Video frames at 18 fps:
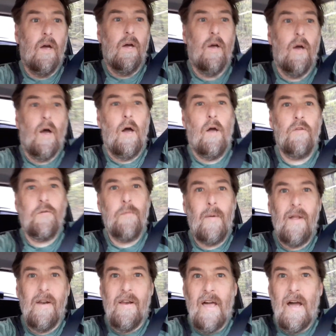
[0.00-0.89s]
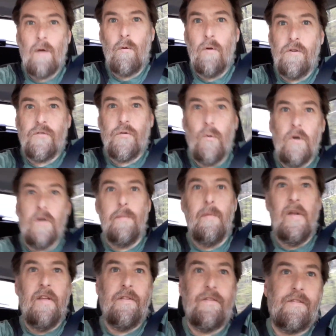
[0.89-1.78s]
That was about an hour and 20
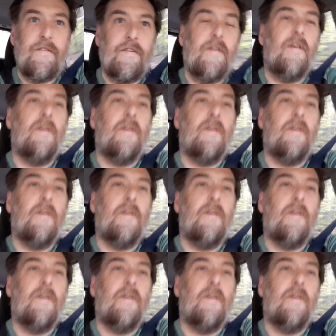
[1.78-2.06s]
minutes.